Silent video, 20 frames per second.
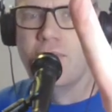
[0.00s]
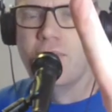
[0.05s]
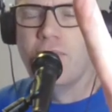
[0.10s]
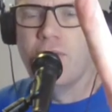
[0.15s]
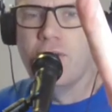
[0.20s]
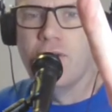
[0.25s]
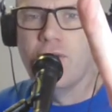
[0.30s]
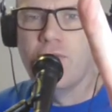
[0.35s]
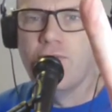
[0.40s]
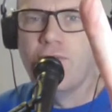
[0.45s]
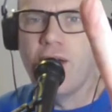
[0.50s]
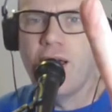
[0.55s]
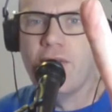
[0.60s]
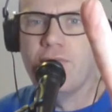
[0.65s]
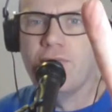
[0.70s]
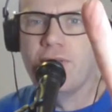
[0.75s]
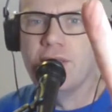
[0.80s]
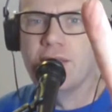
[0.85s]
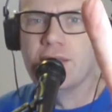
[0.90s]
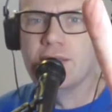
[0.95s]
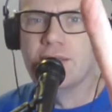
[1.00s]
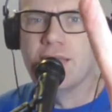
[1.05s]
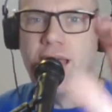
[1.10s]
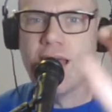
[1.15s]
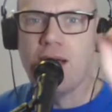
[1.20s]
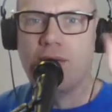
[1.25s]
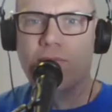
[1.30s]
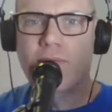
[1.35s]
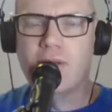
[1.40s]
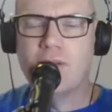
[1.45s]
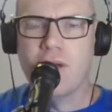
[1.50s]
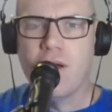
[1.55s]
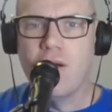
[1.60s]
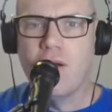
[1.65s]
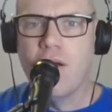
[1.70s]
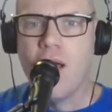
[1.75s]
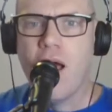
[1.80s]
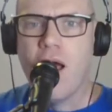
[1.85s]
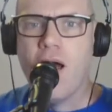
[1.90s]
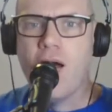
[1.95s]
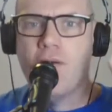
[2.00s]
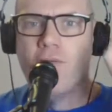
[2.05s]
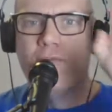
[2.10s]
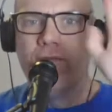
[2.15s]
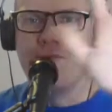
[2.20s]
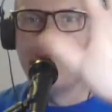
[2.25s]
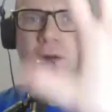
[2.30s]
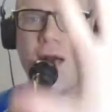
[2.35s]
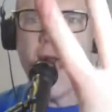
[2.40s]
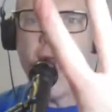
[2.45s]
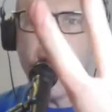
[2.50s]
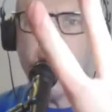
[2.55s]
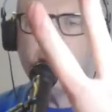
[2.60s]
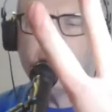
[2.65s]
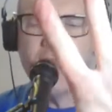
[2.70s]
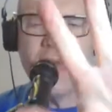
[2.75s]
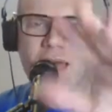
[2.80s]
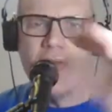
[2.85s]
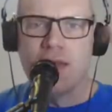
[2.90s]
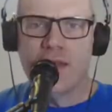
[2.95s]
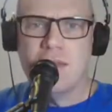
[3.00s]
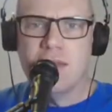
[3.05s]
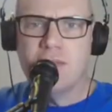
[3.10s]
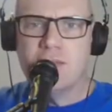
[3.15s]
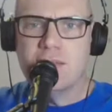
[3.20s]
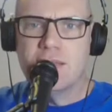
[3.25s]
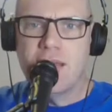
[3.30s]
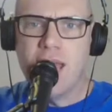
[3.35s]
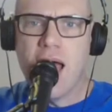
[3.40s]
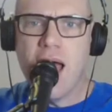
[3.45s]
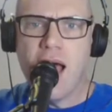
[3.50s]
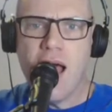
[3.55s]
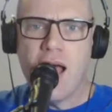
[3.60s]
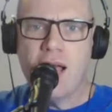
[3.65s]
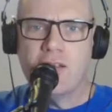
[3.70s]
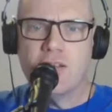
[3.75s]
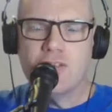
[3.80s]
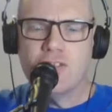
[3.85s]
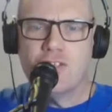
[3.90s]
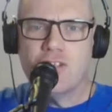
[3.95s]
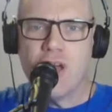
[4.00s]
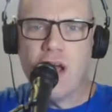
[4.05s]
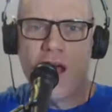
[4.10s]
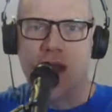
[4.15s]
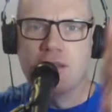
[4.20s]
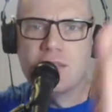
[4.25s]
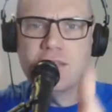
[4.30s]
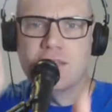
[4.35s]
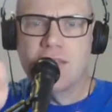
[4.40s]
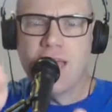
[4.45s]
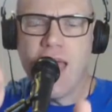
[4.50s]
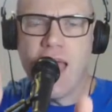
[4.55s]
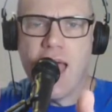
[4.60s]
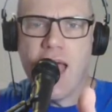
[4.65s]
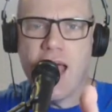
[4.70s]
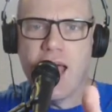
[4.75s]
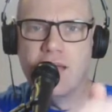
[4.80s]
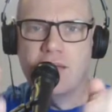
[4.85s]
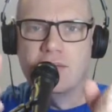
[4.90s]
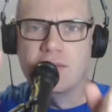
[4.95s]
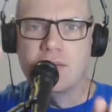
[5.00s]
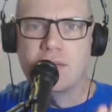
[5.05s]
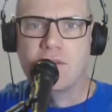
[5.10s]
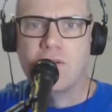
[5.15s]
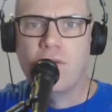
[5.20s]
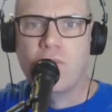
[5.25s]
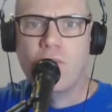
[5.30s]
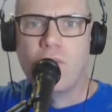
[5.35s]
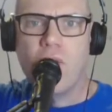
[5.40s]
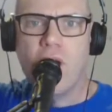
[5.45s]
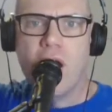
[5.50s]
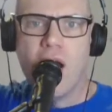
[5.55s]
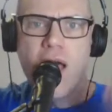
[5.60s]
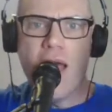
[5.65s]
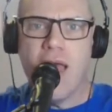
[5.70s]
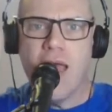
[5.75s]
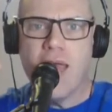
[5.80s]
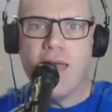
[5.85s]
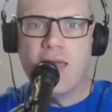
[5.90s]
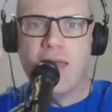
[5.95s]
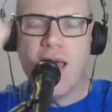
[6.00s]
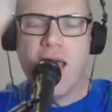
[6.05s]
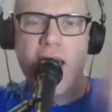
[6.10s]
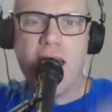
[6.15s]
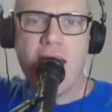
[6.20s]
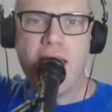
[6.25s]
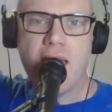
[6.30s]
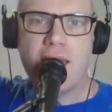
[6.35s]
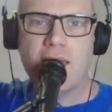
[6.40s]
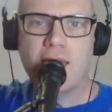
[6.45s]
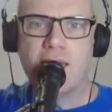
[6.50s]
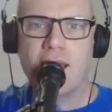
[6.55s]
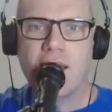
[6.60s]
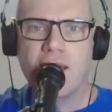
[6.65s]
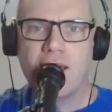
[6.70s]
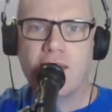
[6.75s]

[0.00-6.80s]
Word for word: Put your five fingers out. We go five letters, long and short sounds. Well, hey, hey.